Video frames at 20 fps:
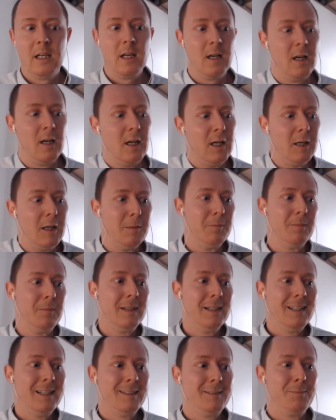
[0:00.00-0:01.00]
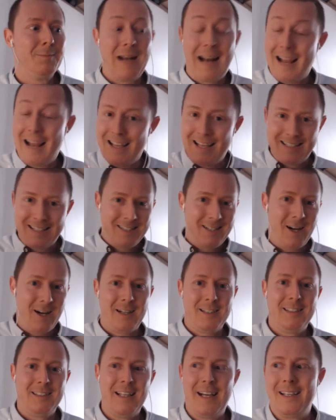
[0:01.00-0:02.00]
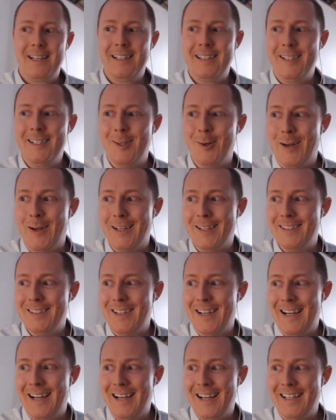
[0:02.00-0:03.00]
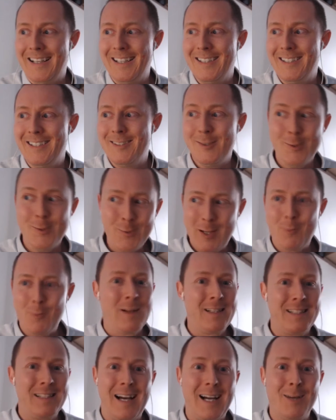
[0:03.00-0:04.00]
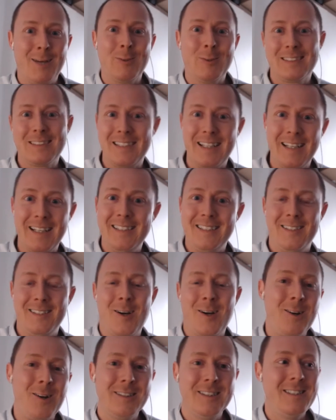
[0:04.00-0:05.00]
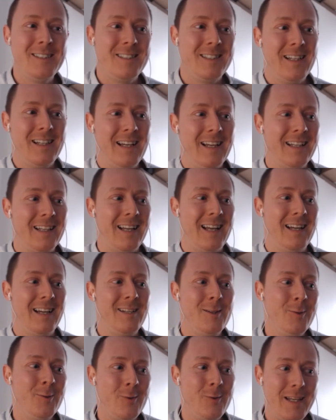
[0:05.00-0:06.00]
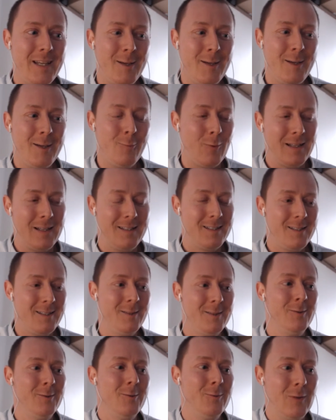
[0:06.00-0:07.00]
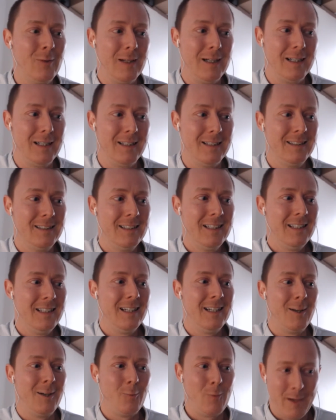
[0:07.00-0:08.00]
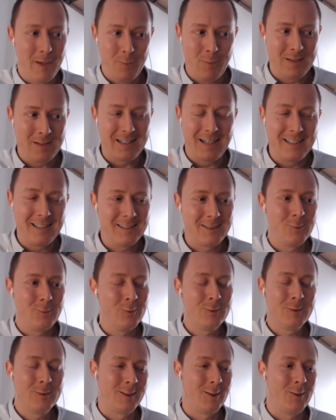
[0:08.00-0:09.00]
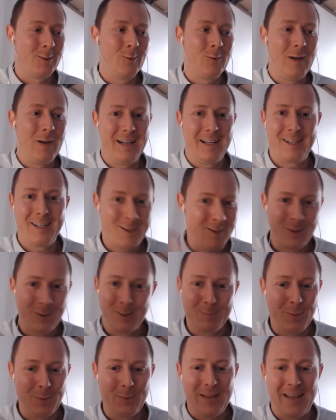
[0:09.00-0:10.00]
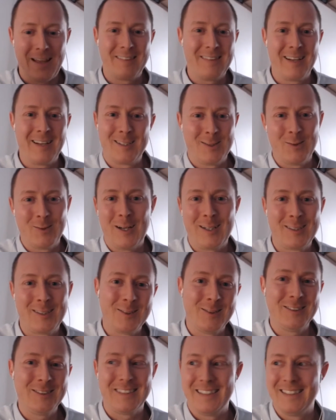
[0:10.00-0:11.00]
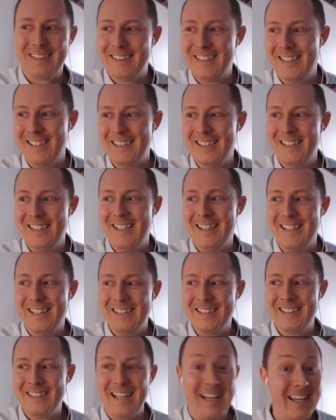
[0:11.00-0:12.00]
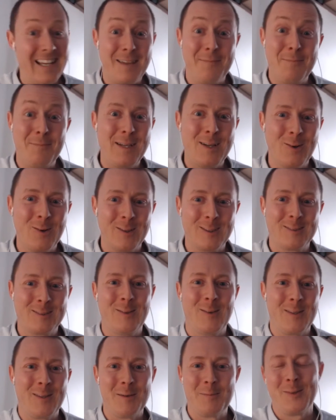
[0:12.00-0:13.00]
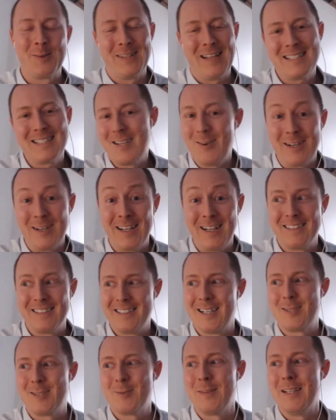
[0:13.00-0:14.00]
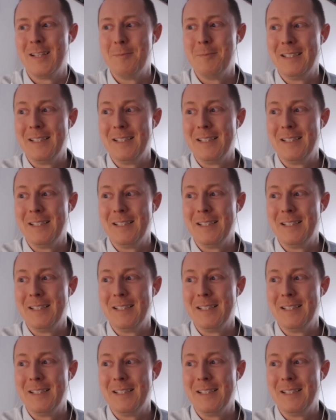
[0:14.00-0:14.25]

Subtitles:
But I had talked, I knew he went to Iowa State College, and I knew he went to where he went to high school. So I called both athletic directors, and they gave me Guor's phone number, and that's how I got in touch with him.